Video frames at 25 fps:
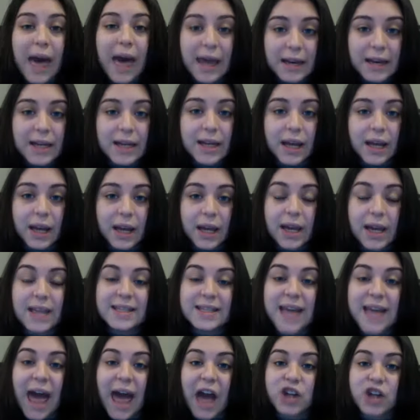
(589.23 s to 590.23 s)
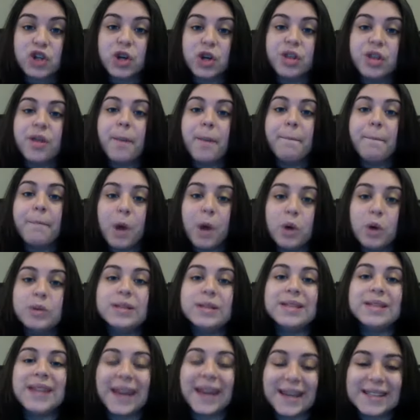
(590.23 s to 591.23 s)
editing is actually the
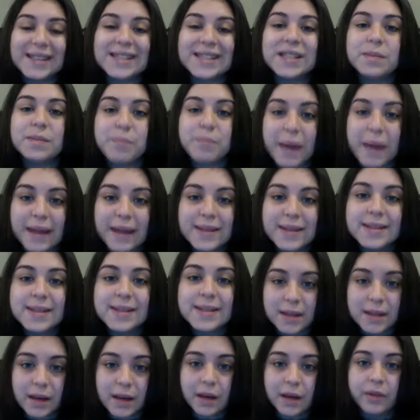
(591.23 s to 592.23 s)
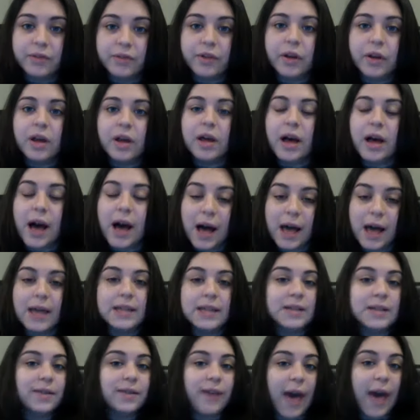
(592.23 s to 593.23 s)
most expensive
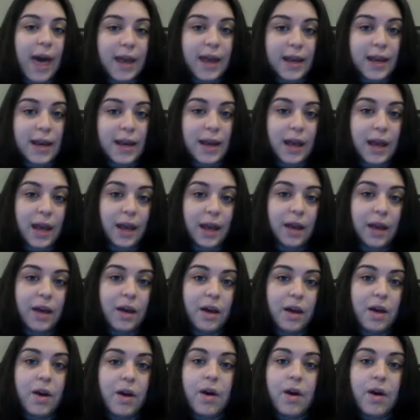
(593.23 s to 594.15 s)
kind of editing